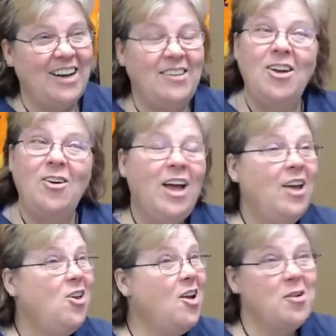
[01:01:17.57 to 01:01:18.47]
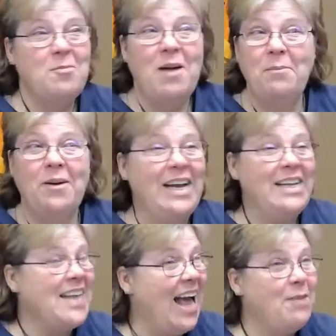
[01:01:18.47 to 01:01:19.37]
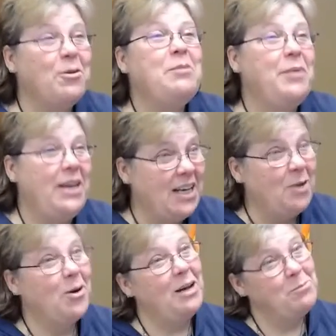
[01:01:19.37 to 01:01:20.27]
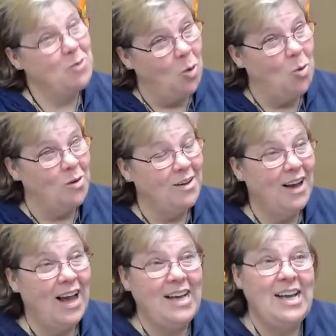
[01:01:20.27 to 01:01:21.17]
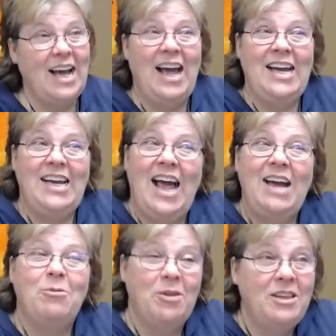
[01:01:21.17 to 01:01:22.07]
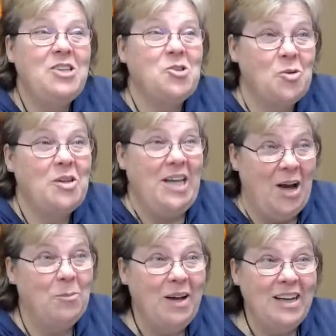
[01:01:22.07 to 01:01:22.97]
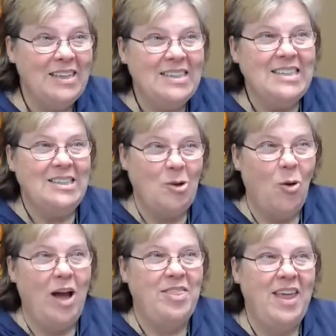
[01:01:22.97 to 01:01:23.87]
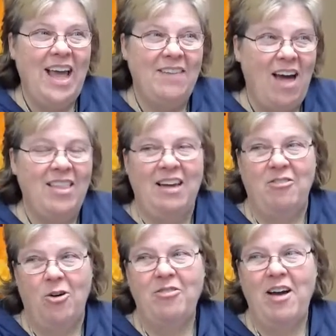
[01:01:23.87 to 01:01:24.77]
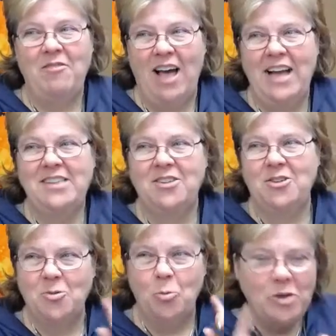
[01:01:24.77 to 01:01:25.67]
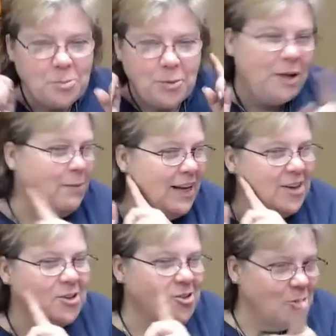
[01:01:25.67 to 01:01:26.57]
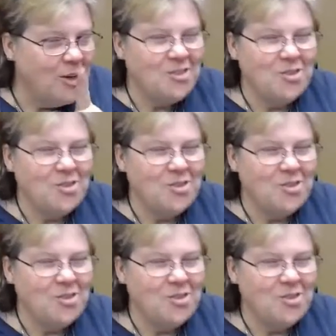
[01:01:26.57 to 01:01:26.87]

You have to remember, I'm repeating what I'm told. I really truly am. So I think I've got like 4 or 5 guides that are just whispering in my ear, sort of.